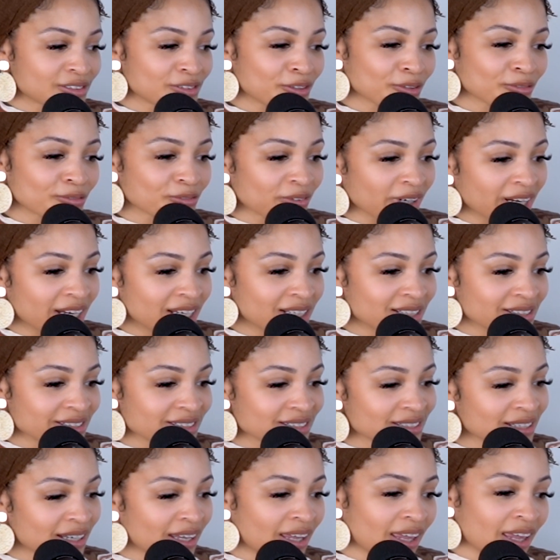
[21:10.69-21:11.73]
to your
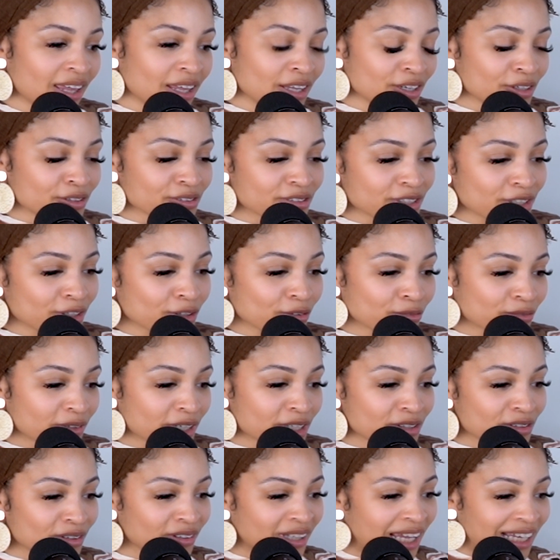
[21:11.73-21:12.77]
friends. Your single
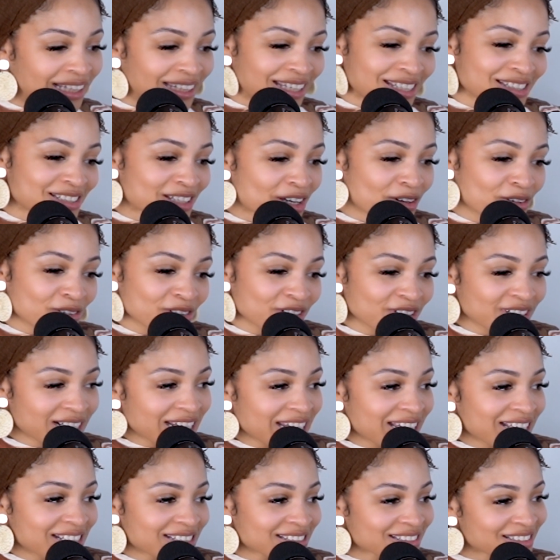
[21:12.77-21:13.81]
friends are like, let's go do
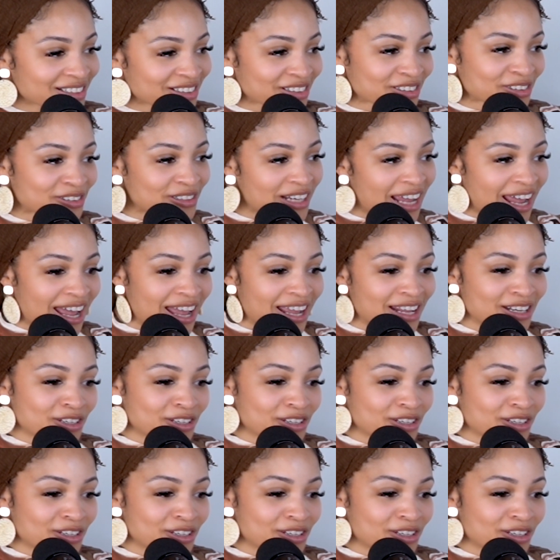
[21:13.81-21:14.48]
this and do that.